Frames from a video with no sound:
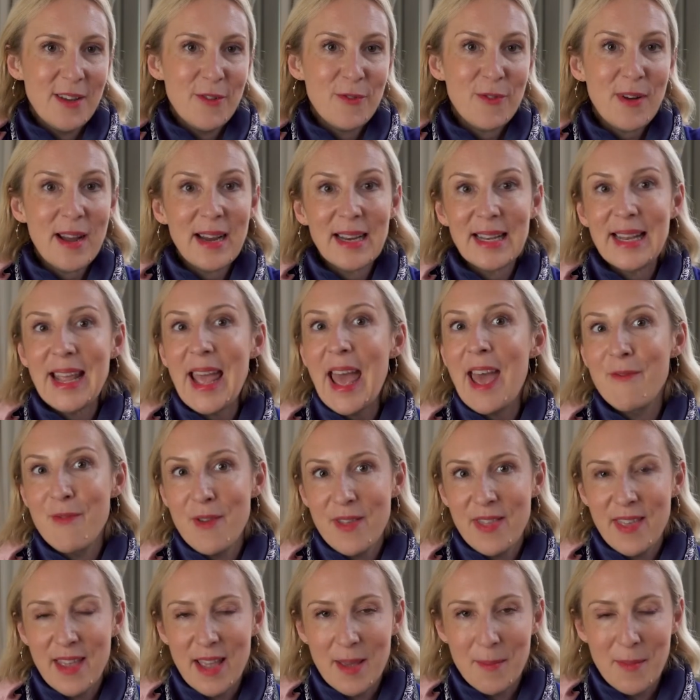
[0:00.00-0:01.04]
Frankly,
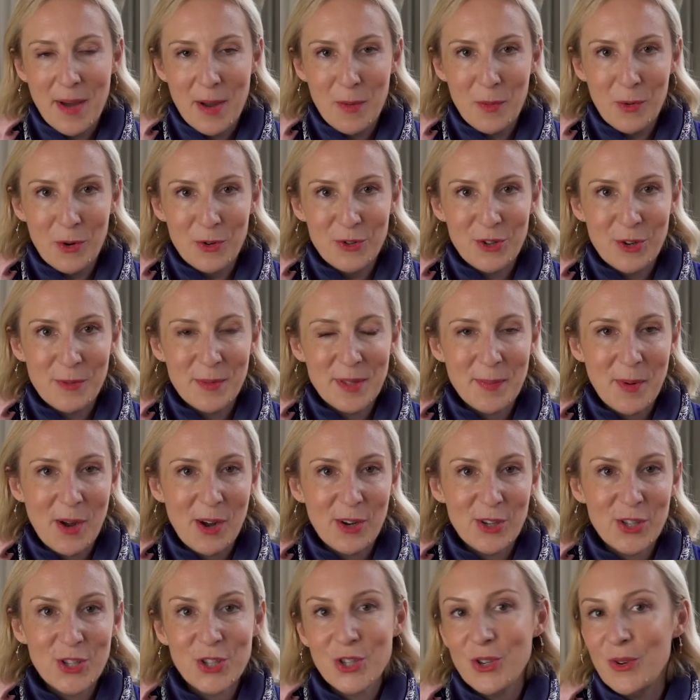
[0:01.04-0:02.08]
everything in my wardrobe
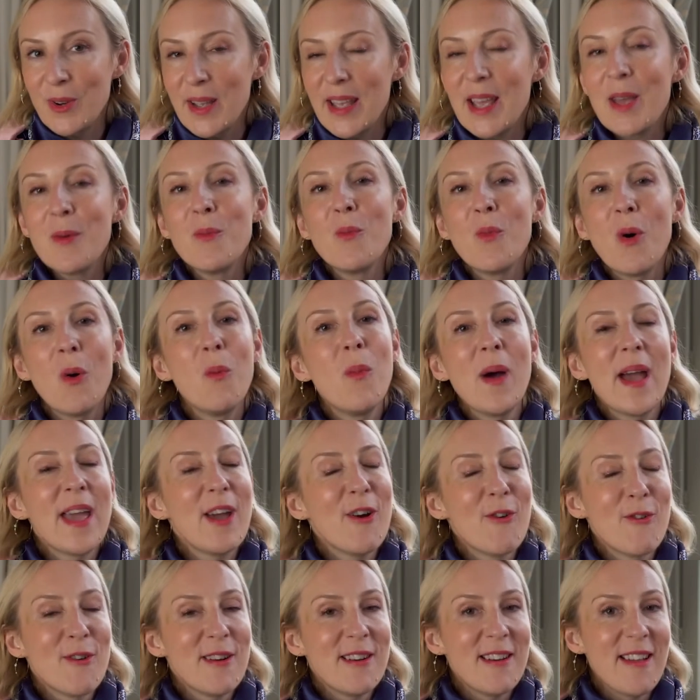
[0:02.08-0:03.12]
sparks joy in one
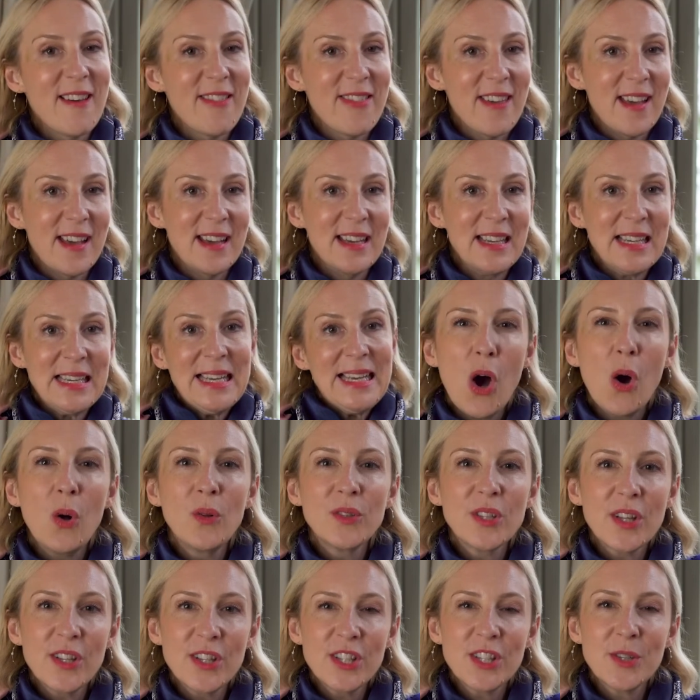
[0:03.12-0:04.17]
way or another.
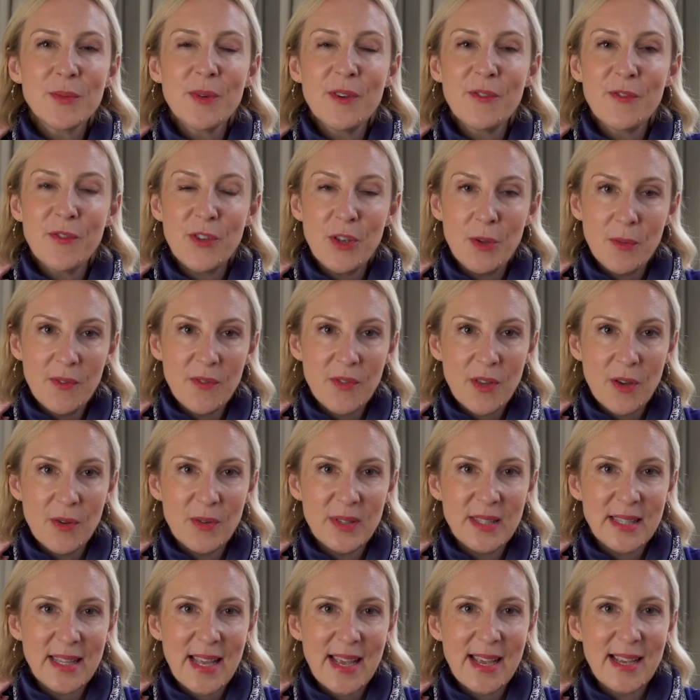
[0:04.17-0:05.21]
Hold on to a few of
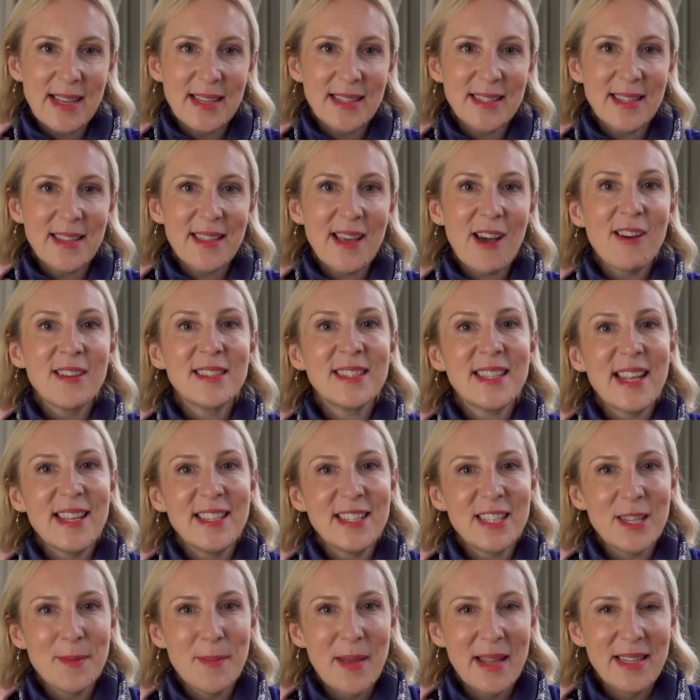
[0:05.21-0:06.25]
those things that are
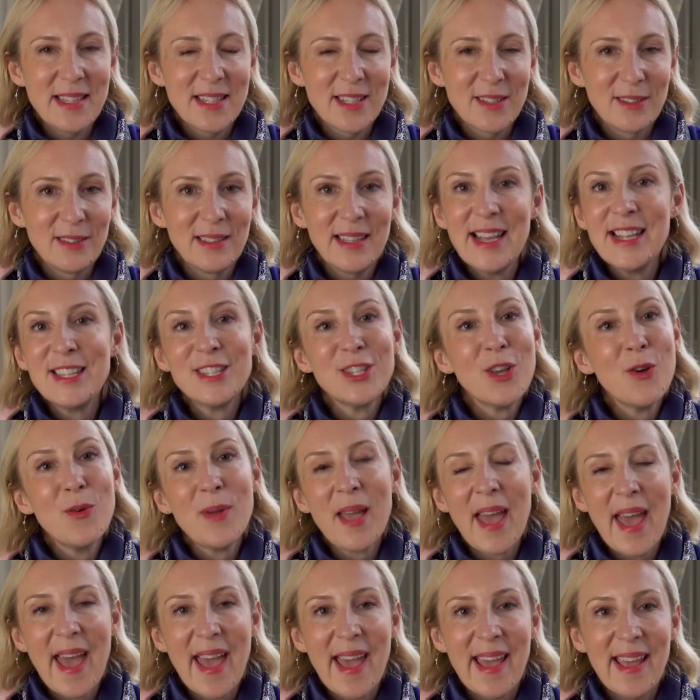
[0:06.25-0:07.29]
sentimental. It's
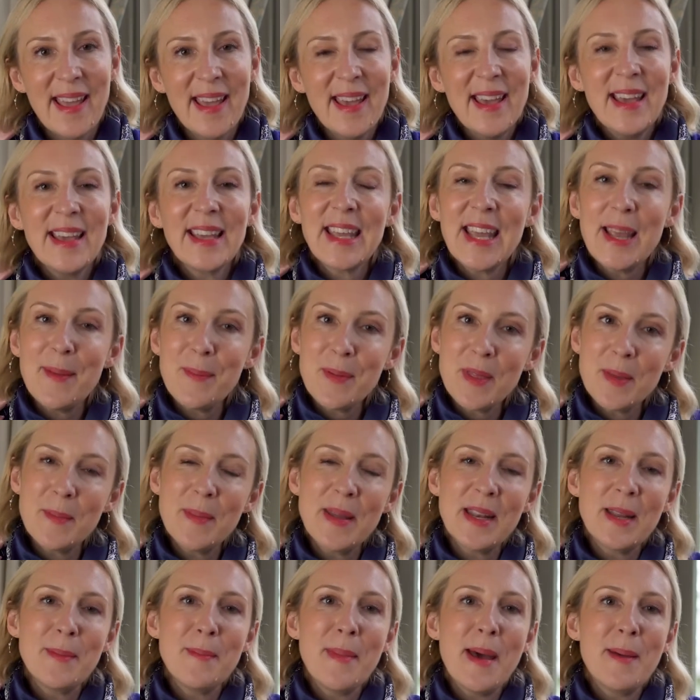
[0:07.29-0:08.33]
okay. Keep
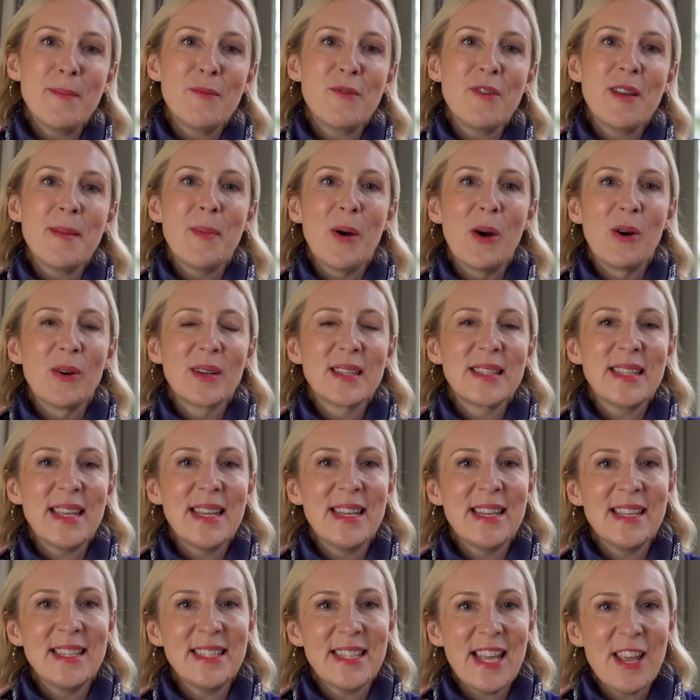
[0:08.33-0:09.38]
them in a memory box
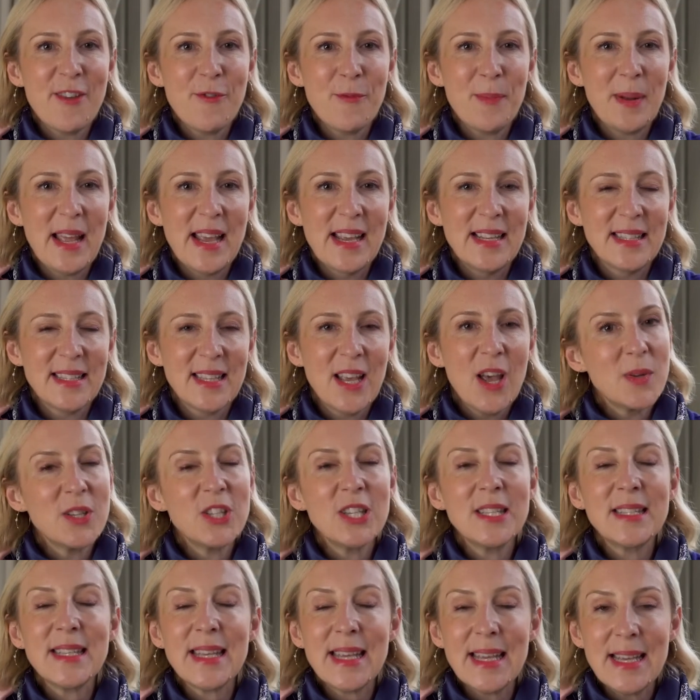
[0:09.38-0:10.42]
in a safe place,
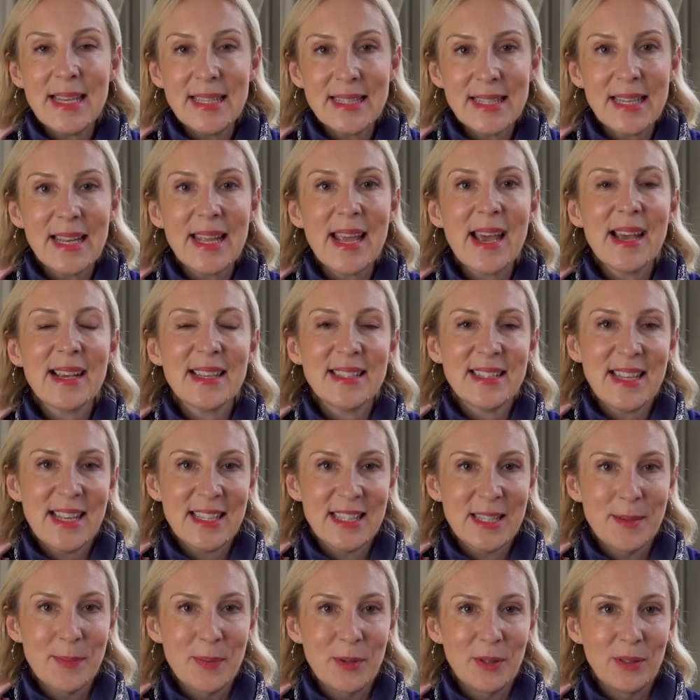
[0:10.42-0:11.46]
which is easily
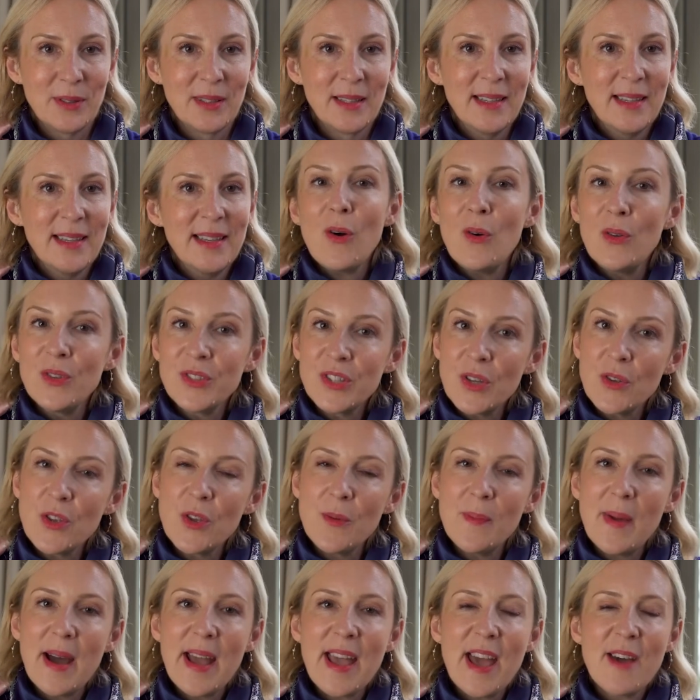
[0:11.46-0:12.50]
accessible. Also,
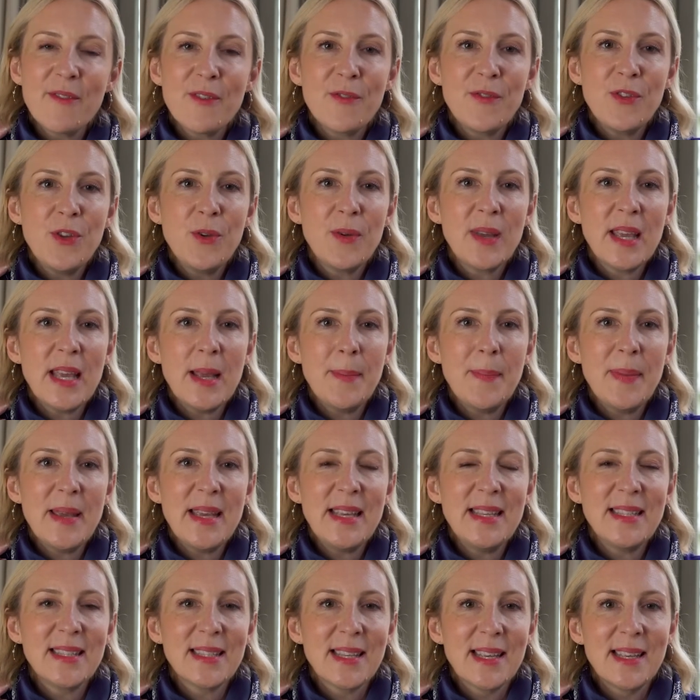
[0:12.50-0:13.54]
you might have a few key
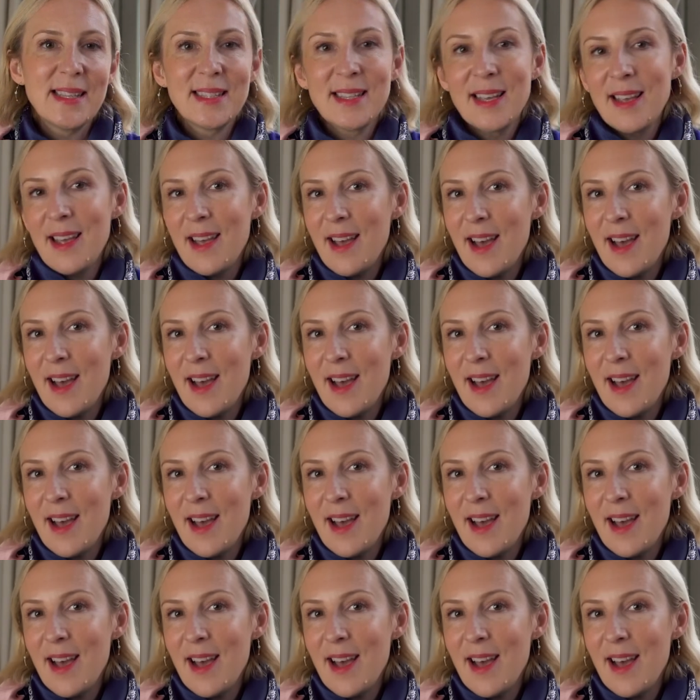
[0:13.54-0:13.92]
pieces,